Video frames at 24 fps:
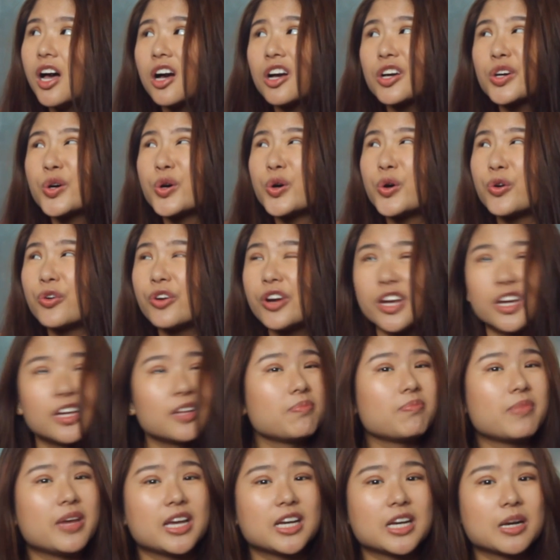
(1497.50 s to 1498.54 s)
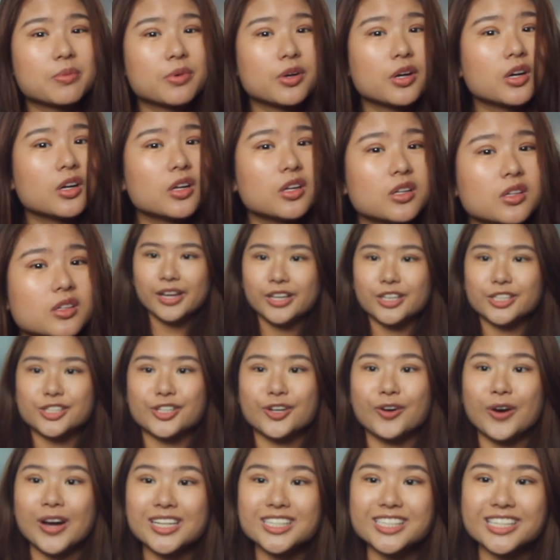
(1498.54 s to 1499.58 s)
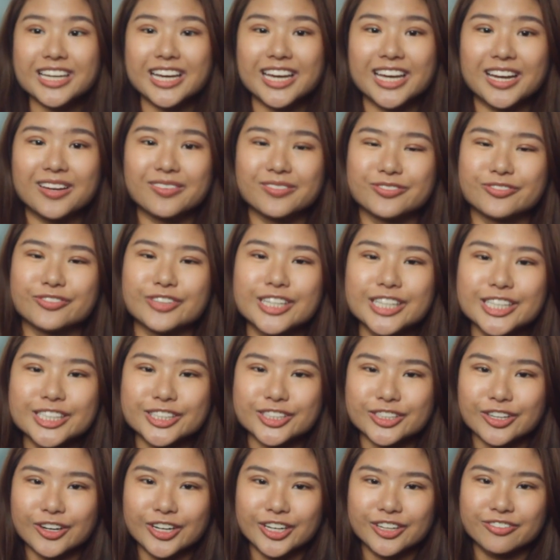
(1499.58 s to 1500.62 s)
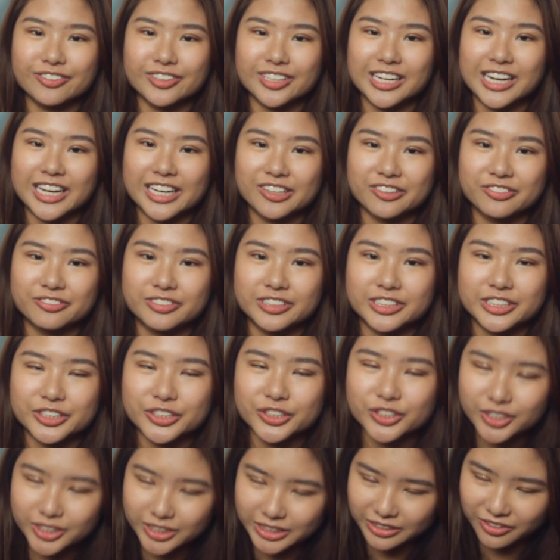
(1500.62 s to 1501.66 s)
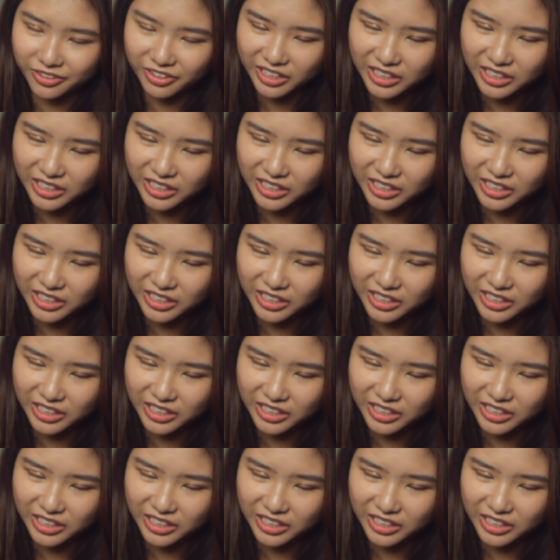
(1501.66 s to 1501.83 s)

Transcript: Korean makeup haul. So once again, I'm really sorry for the lack of videos.